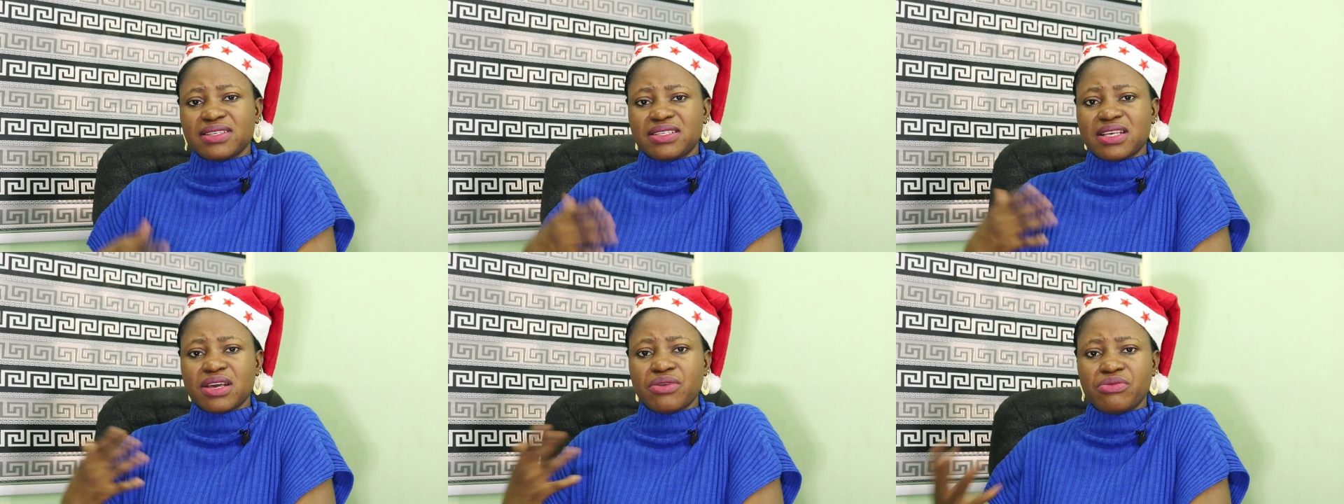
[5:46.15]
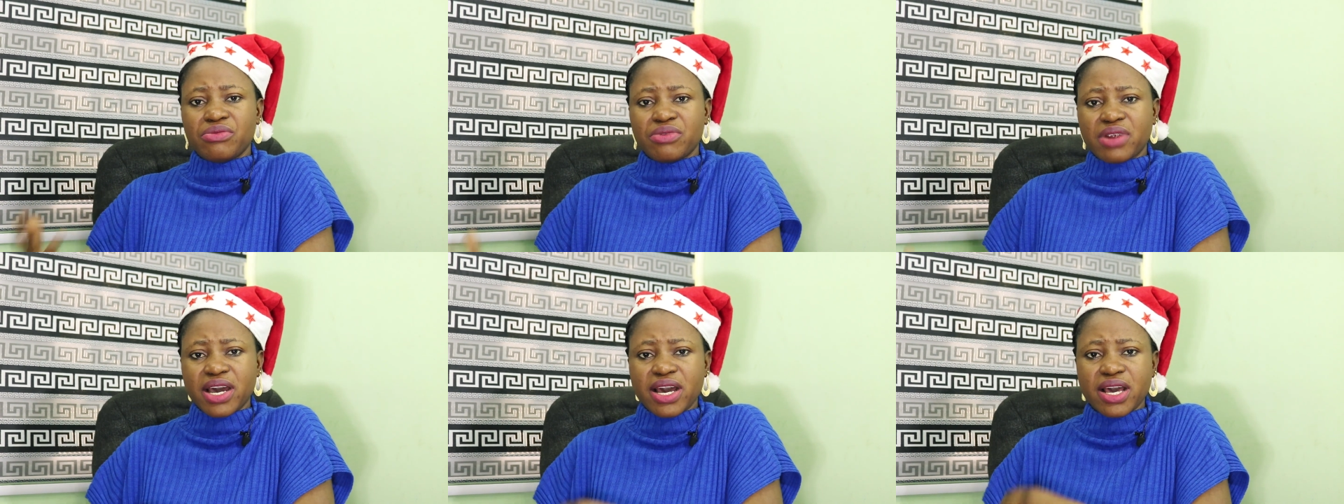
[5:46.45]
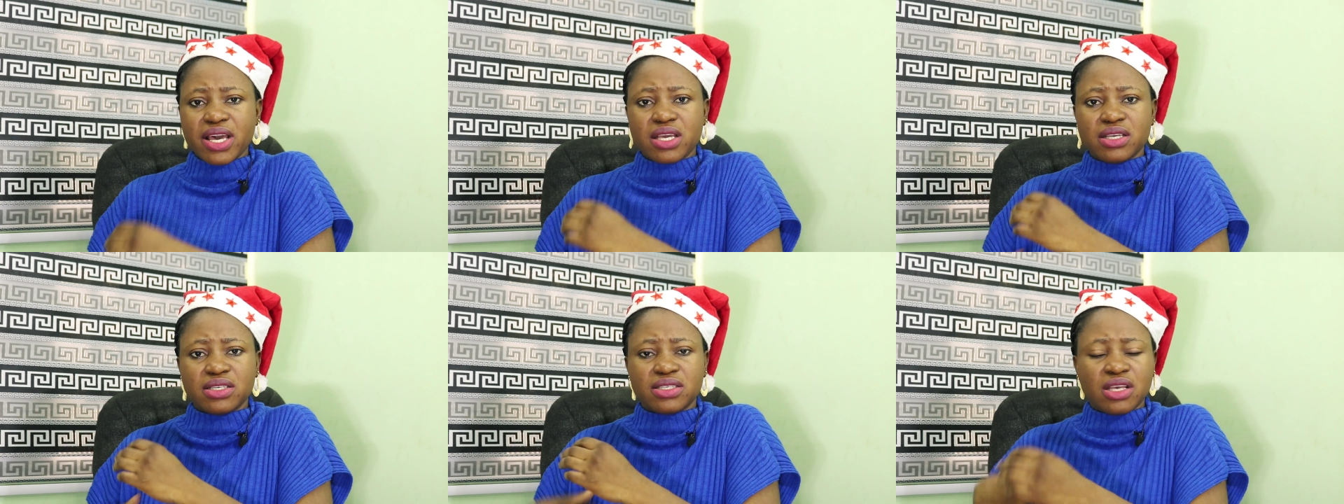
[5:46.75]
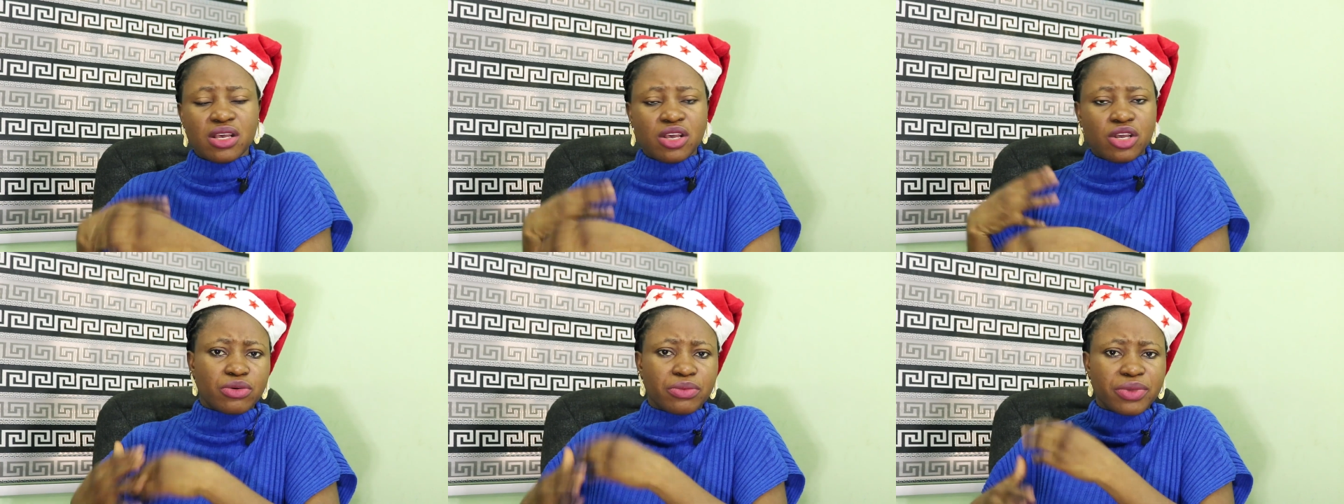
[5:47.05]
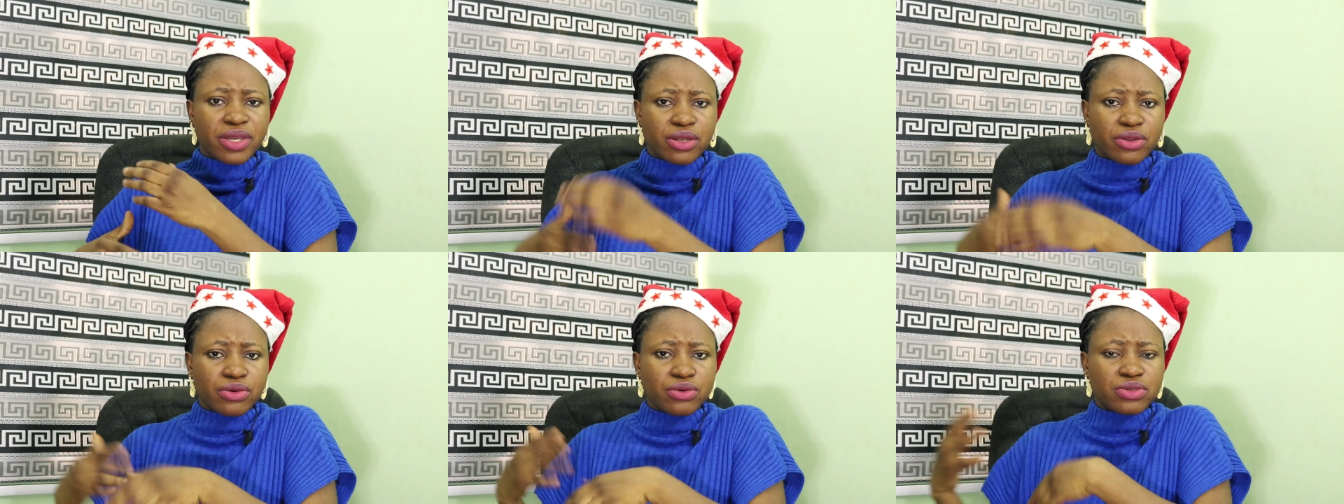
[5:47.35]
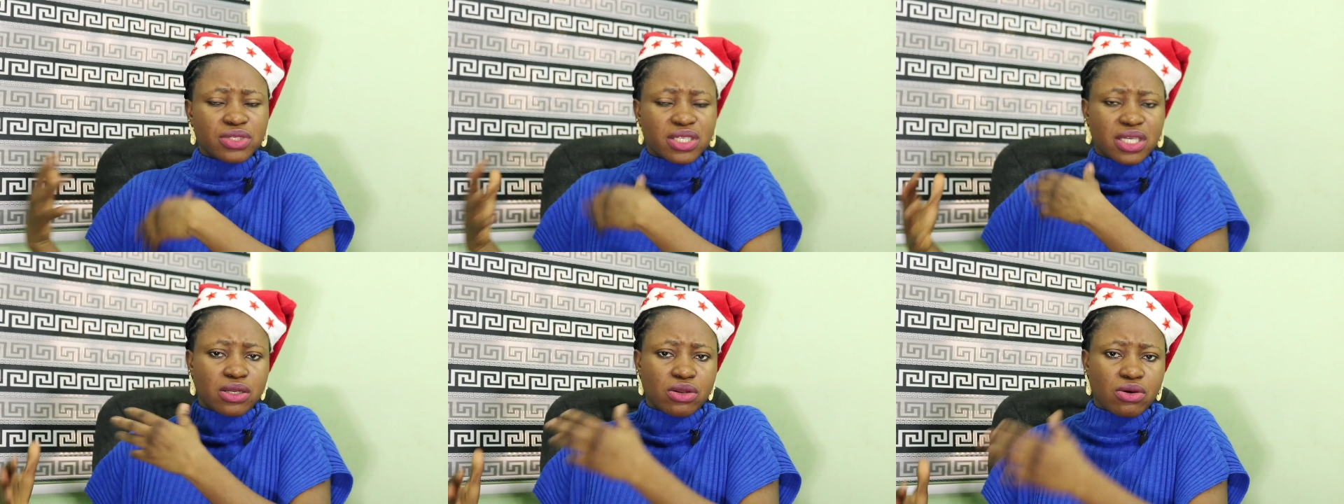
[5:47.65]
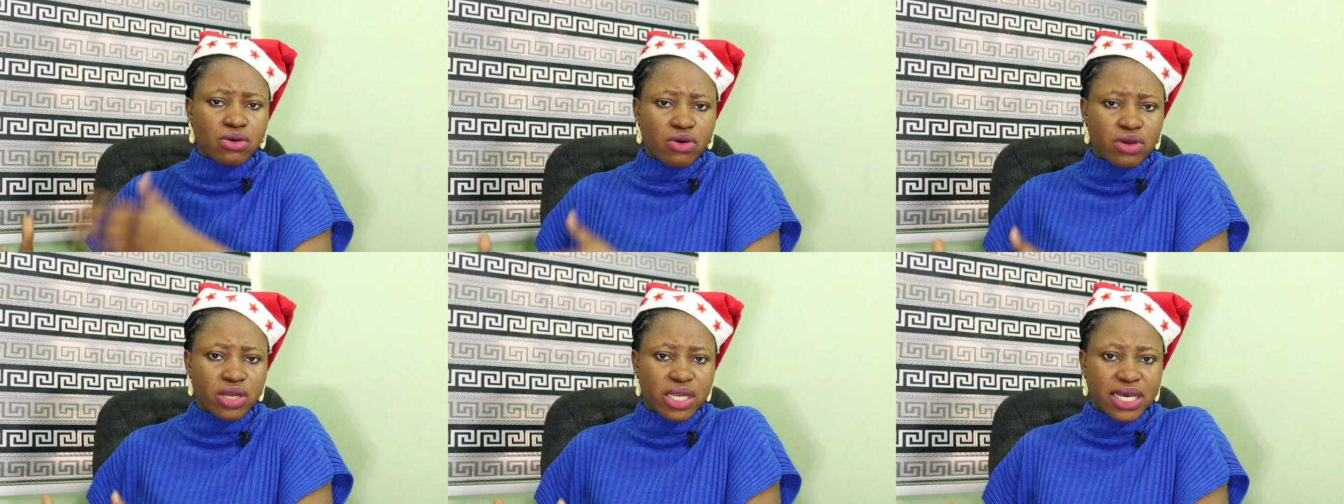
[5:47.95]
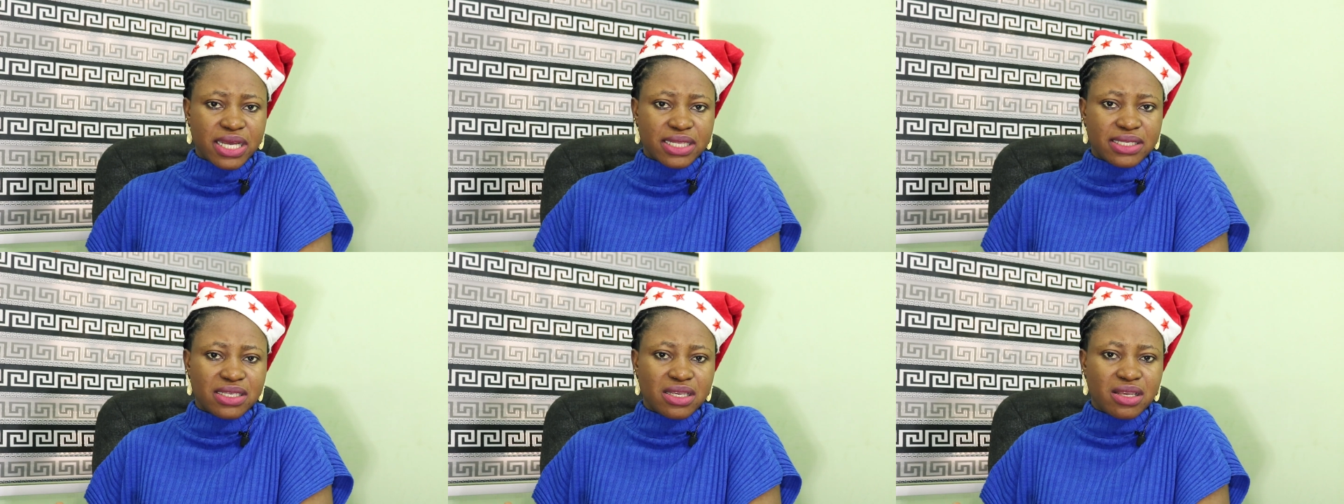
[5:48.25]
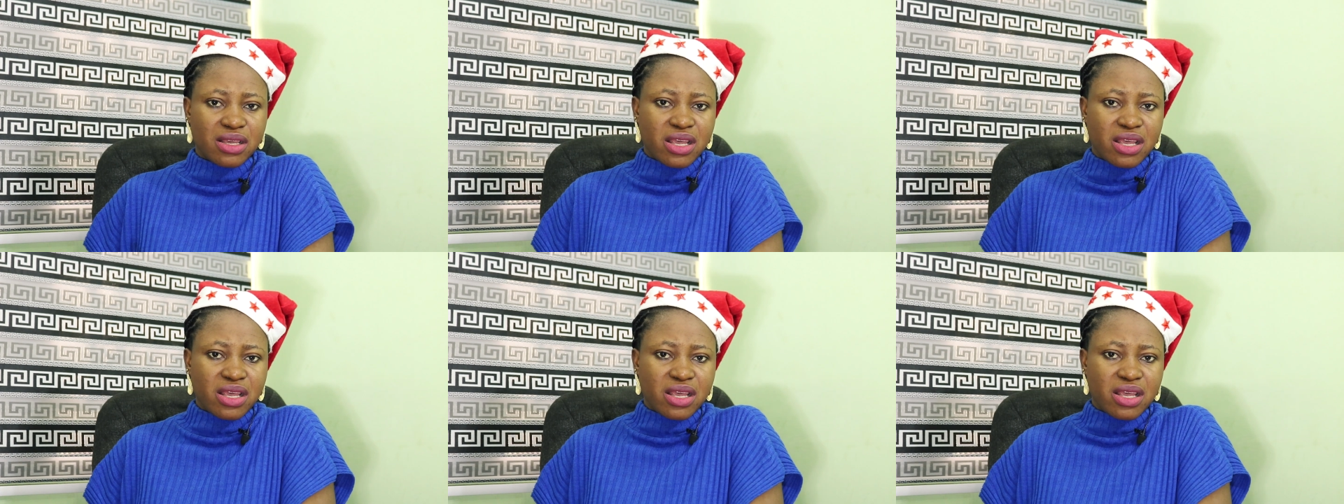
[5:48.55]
sell rice, tomatoes and all that.